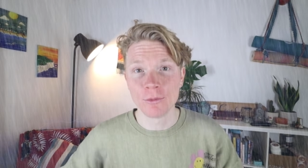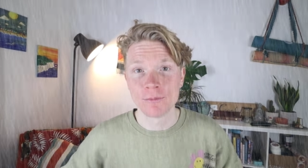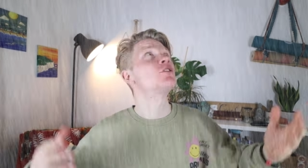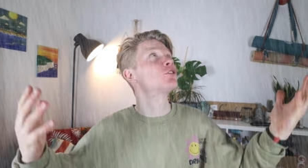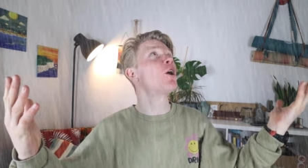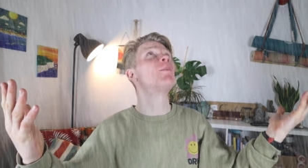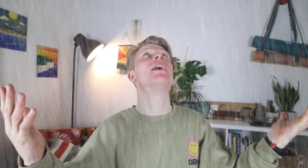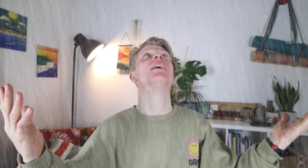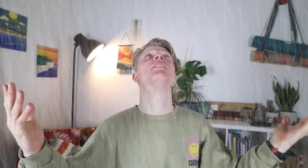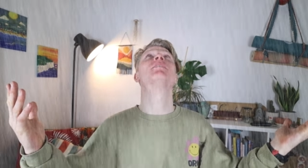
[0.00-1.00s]
Can you stop
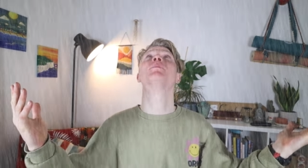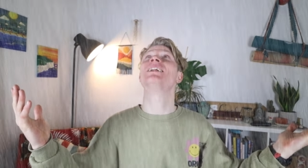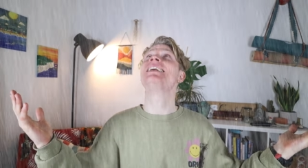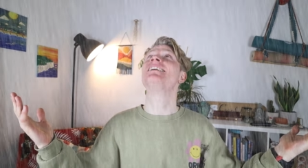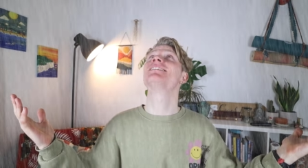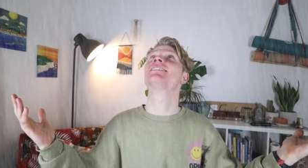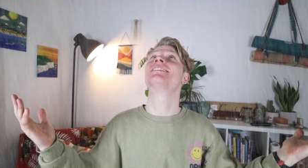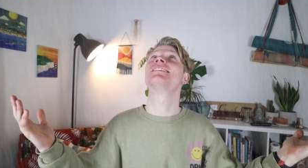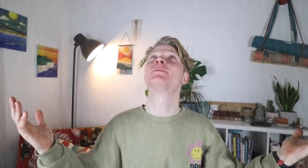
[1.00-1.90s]
it? Please.